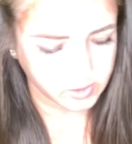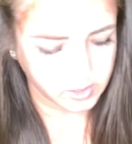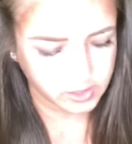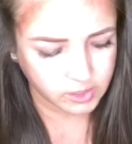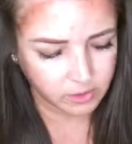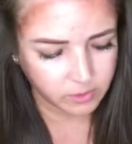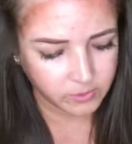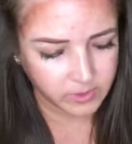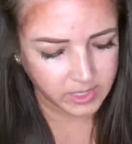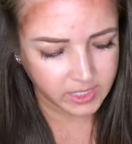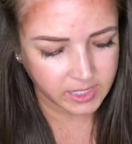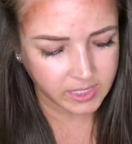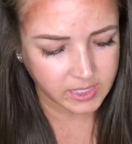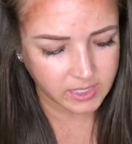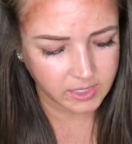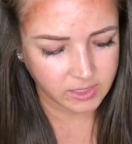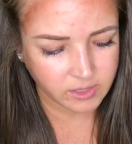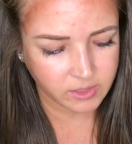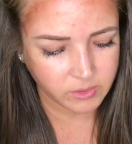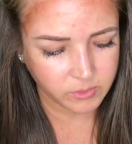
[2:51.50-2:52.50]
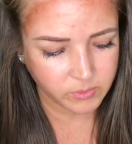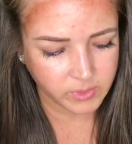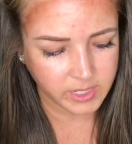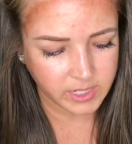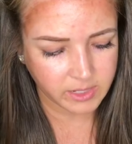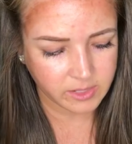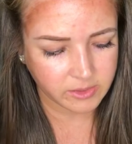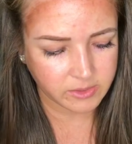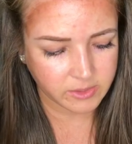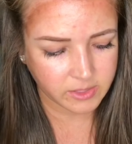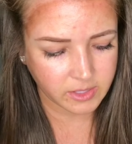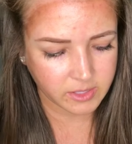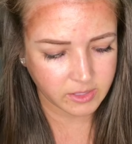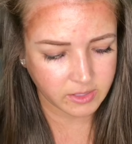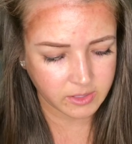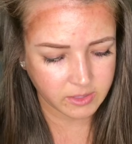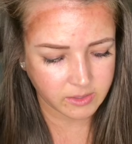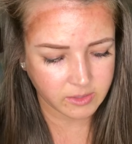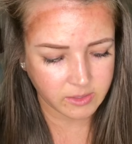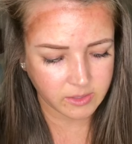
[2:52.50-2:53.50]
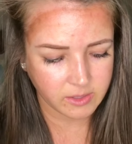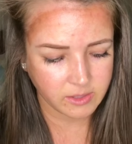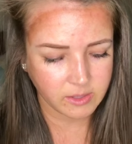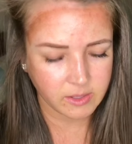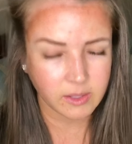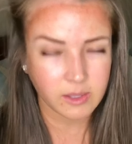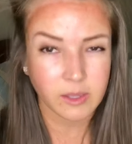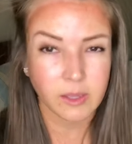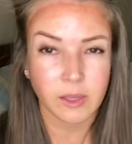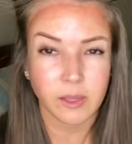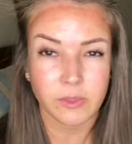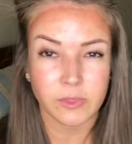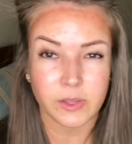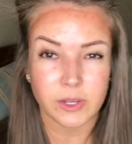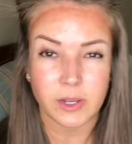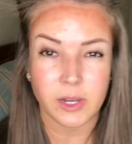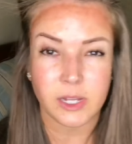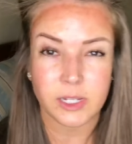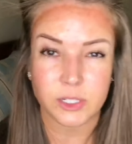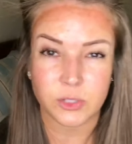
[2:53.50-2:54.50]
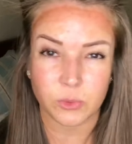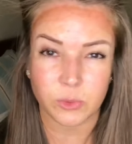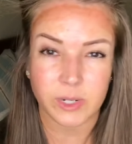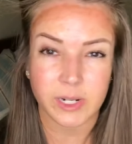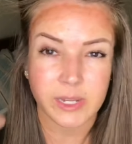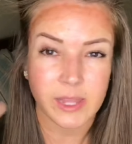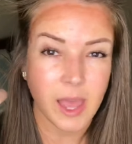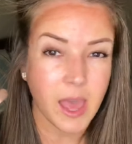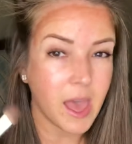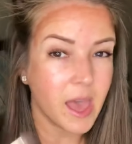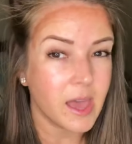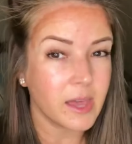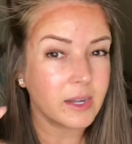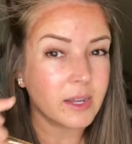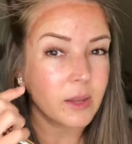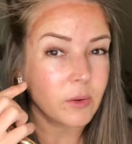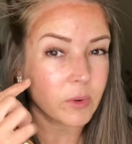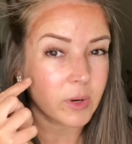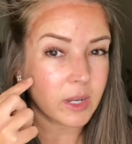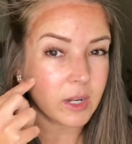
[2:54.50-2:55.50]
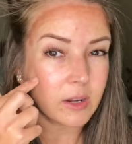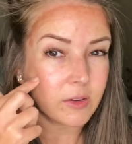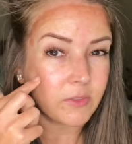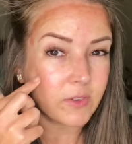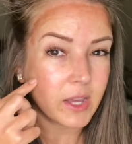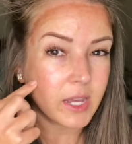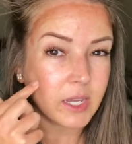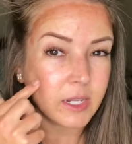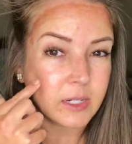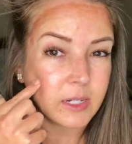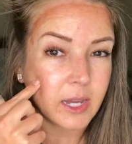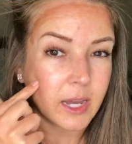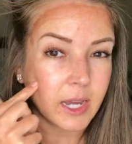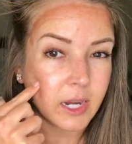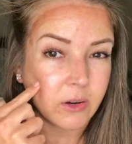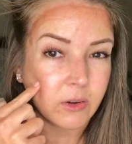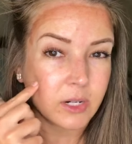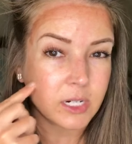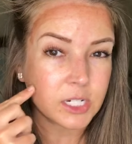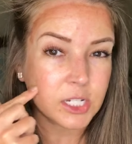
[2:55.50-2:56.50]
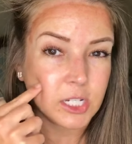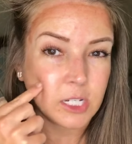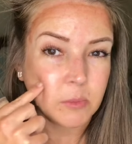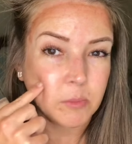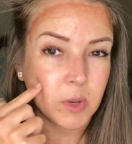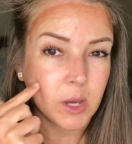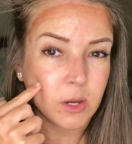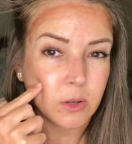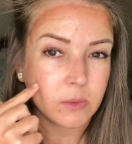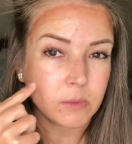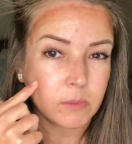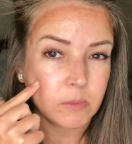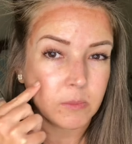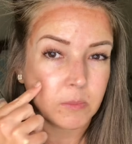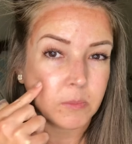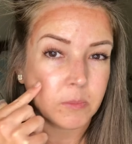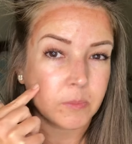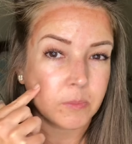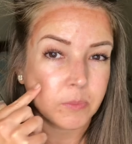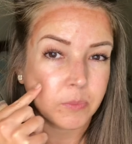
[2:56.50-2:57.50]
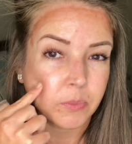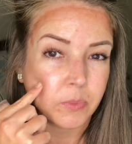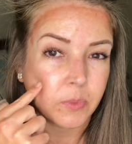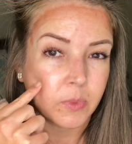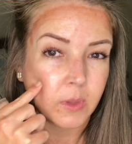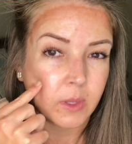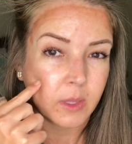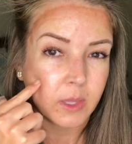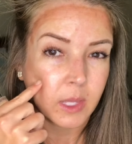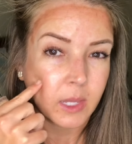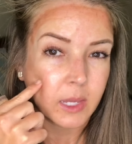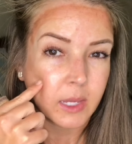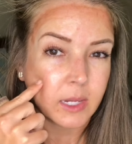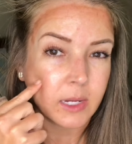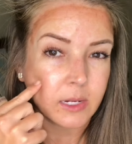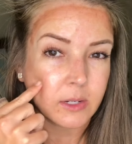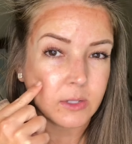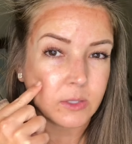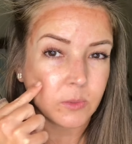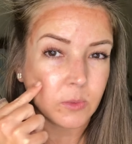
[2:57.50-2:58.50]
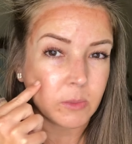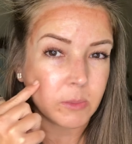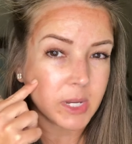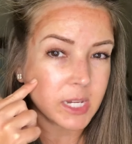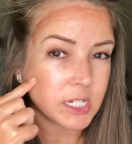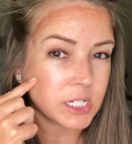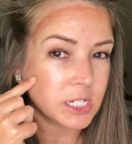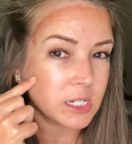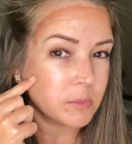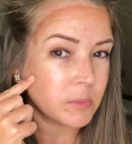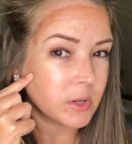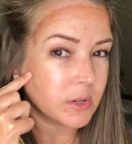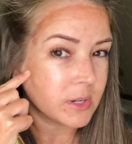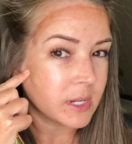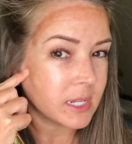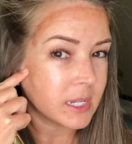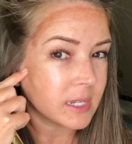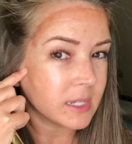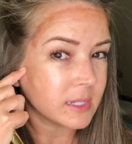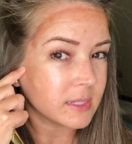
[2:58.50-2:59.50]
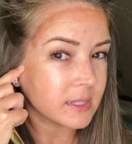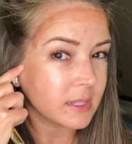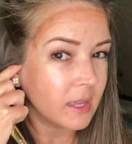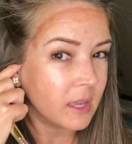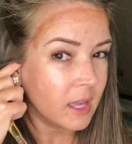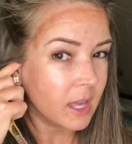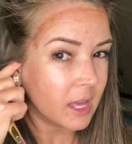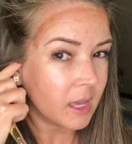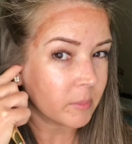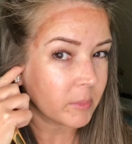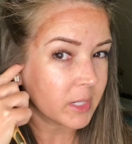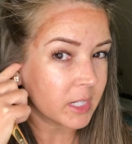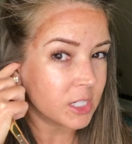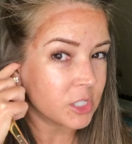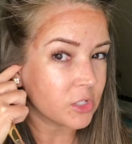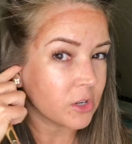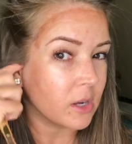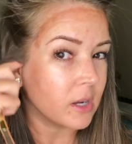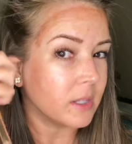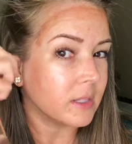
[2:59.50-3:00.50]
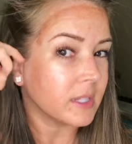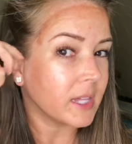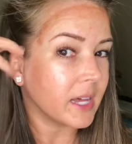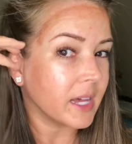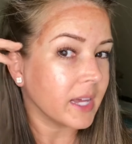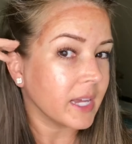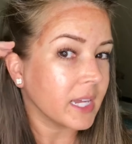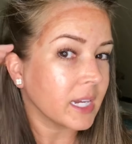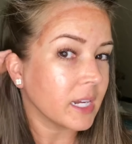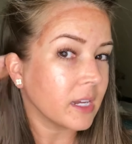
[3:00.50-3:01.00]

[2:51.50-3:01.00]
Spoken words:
go in with the contour again, and we're gonna find our cheekbone. Here's where my cheekbone is. I'm gonna draw a line